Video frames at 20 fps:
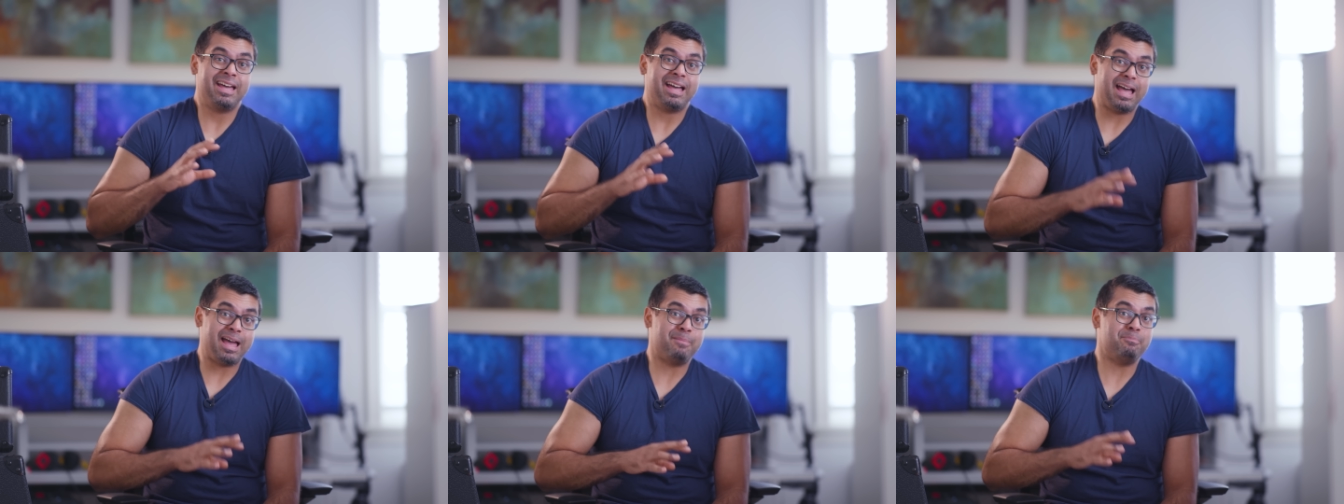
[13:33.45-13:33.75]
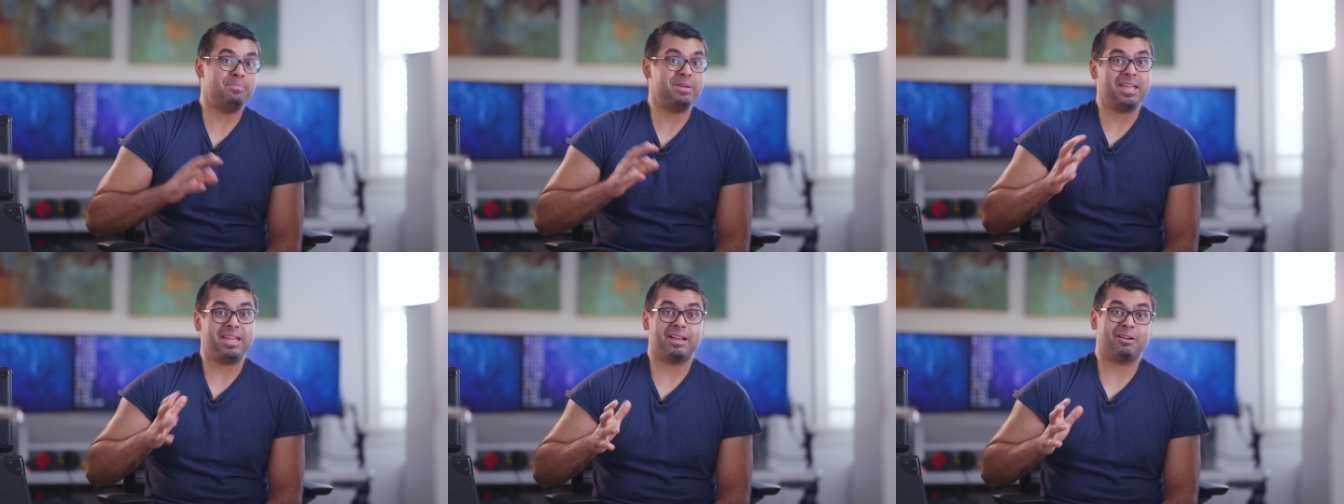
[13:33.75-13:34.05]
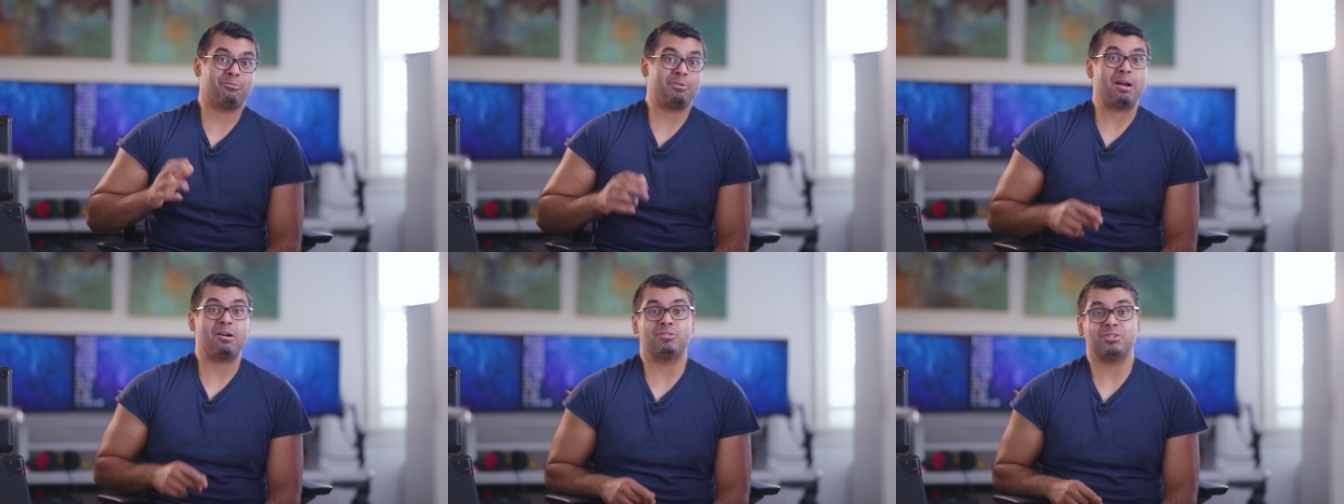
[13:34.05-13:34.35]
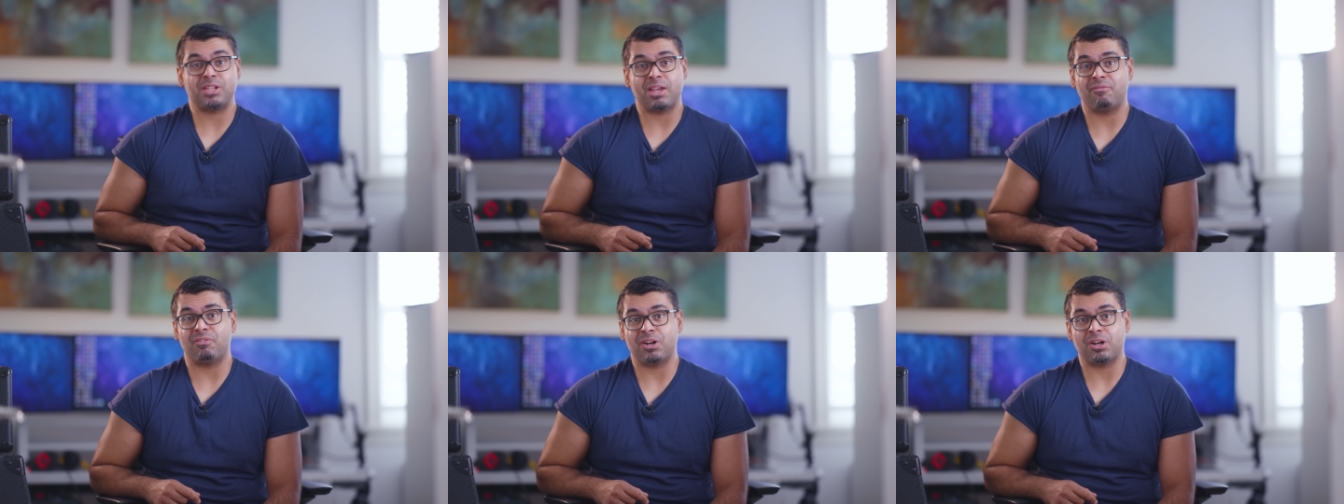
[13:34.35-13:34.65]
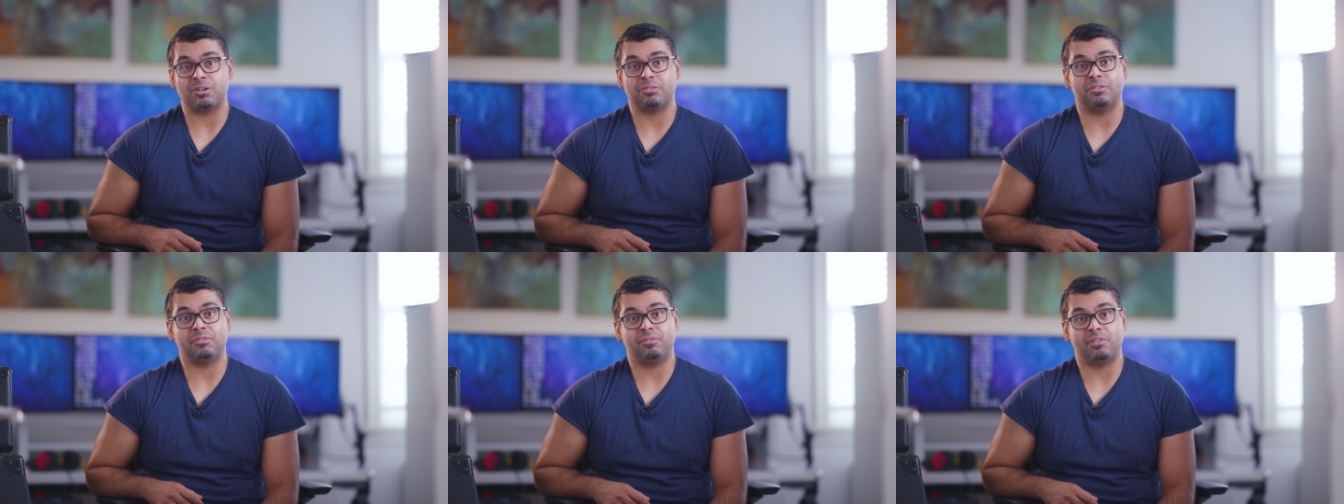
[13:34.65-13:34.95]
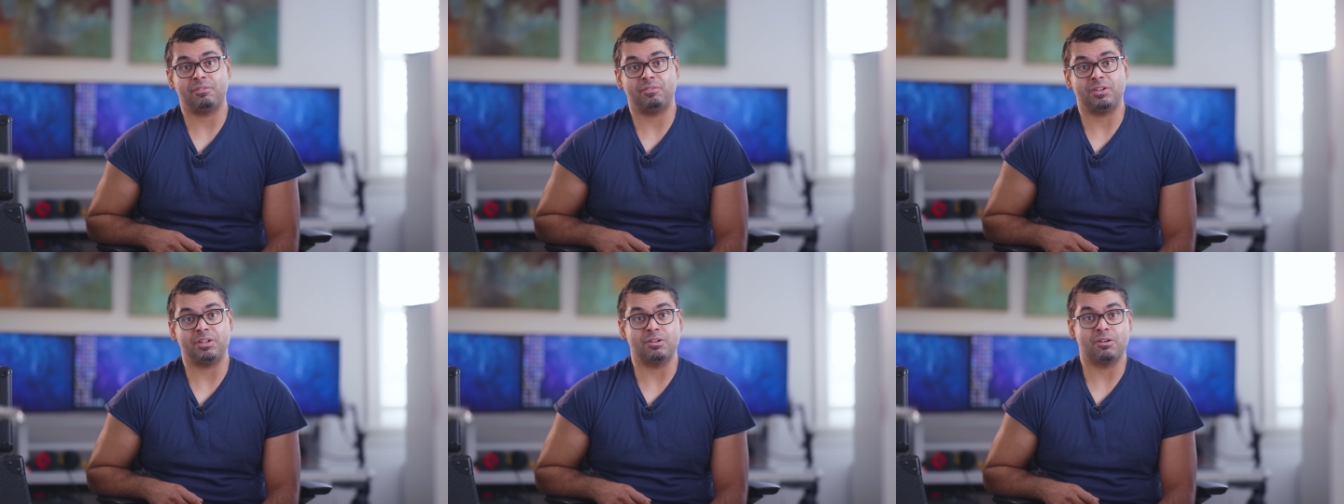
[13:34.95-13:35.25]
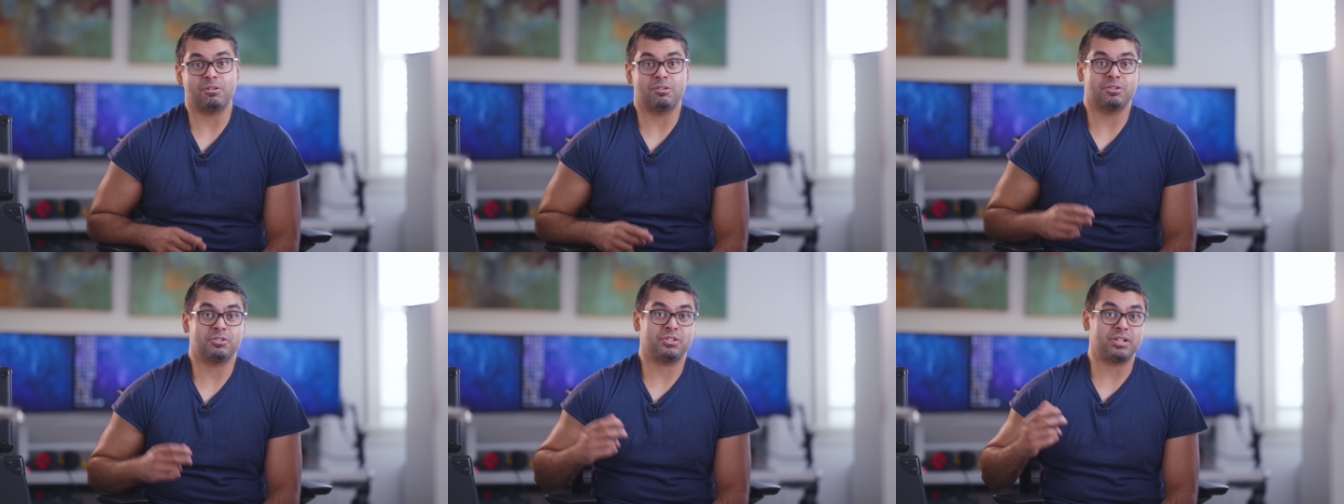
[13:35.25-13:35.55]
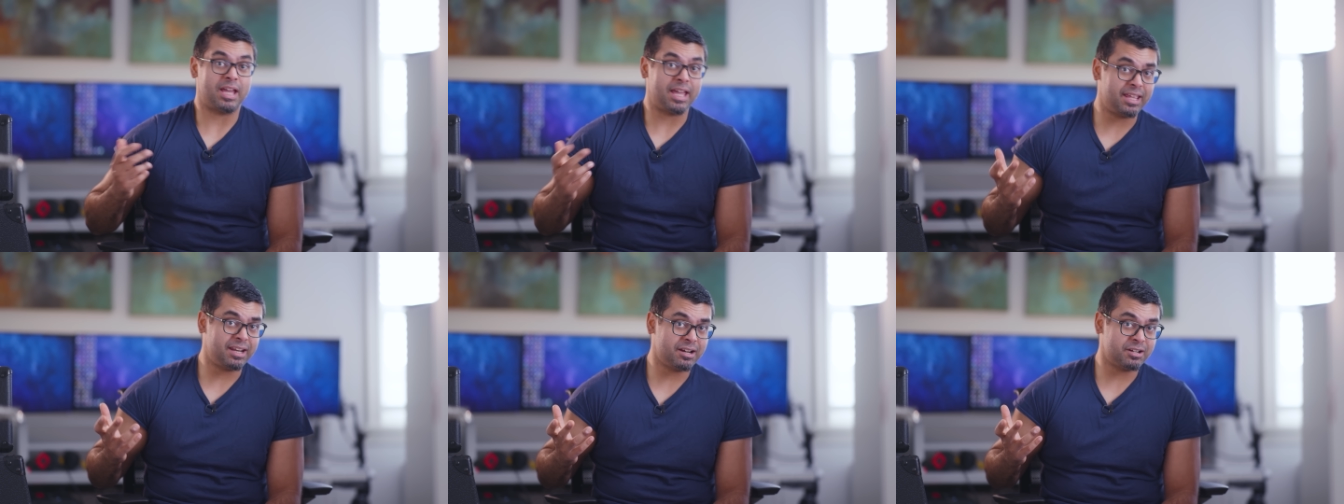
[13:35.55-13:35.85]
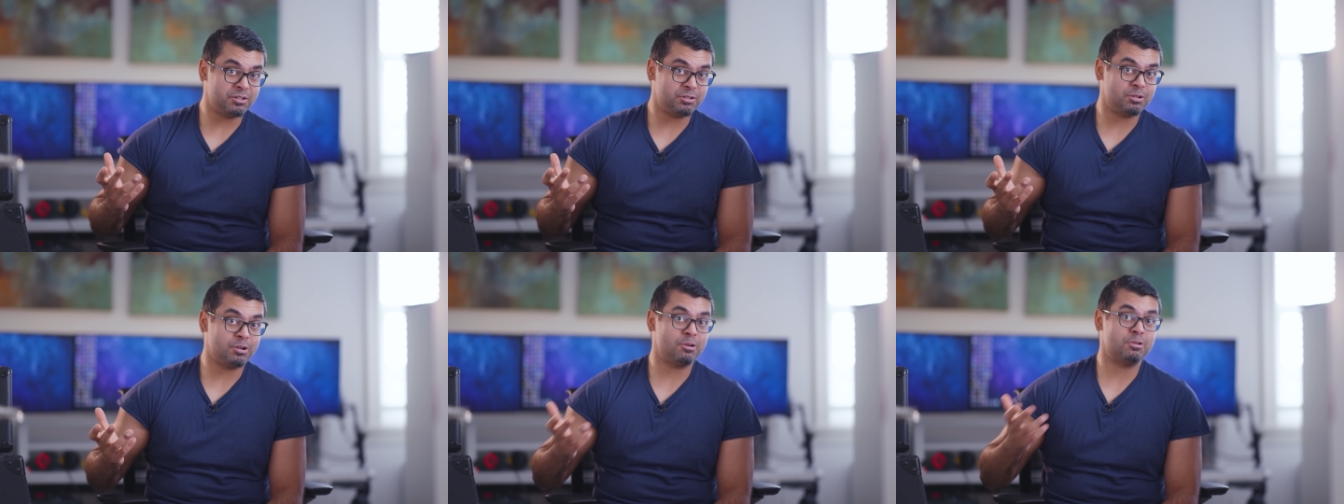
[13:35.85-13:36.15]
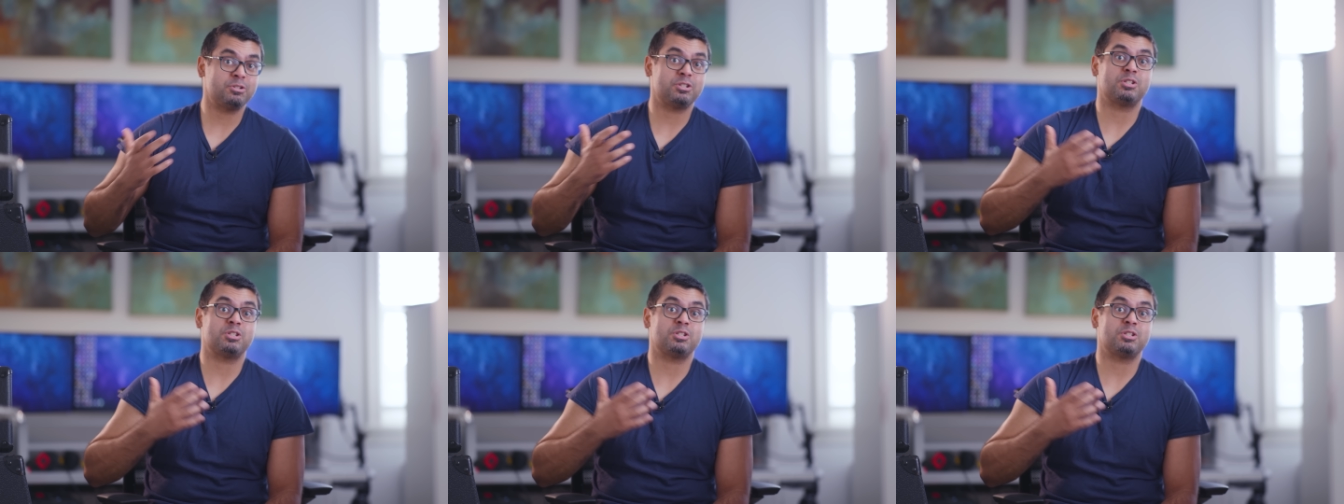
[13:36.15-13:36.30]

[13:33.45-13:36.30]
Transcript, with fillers: at being around $750 to $800